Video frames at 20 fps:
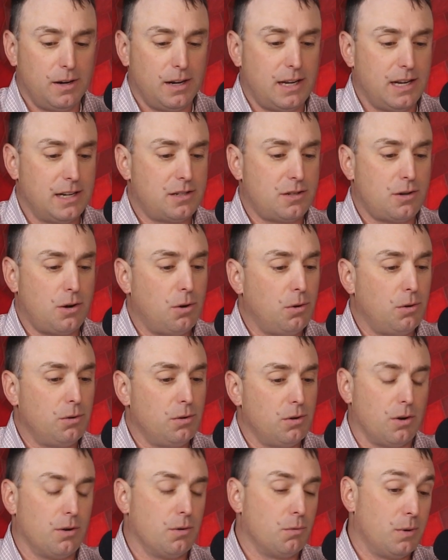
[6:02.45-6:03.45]
when it gets
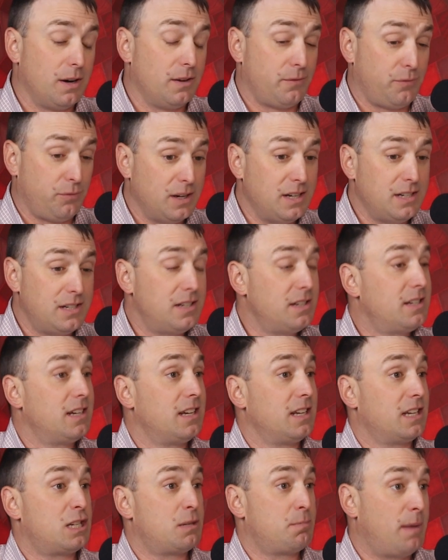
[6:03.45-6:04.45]
cold or when it freezes?
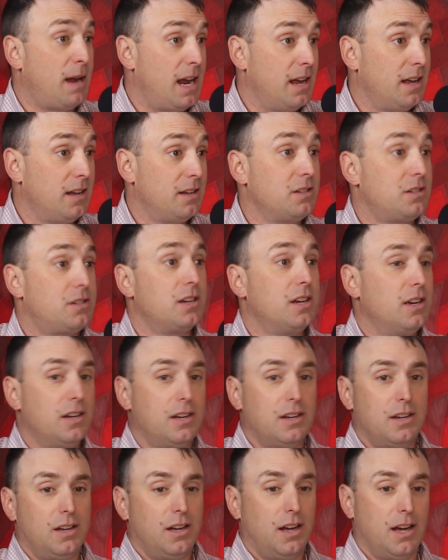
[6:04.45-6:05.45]
It expands
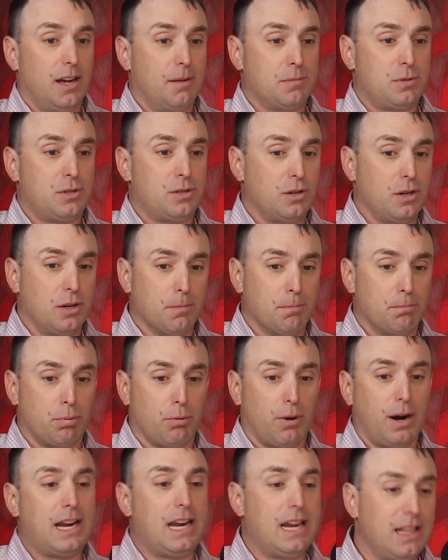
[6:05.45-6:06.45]
um, so you're
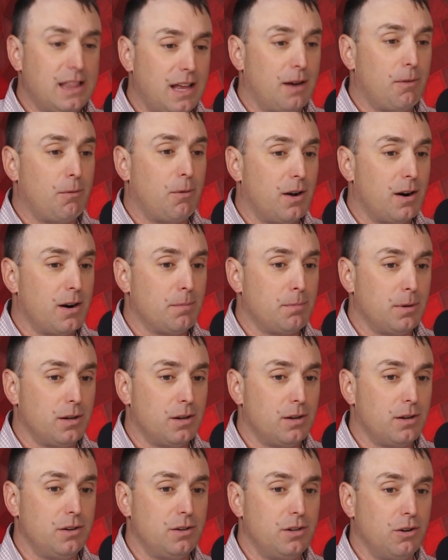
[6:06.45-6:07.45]
breaking that water
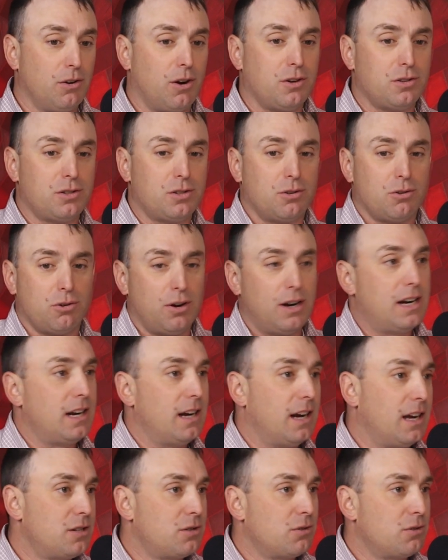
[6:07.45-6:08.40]
balloon. You're also creating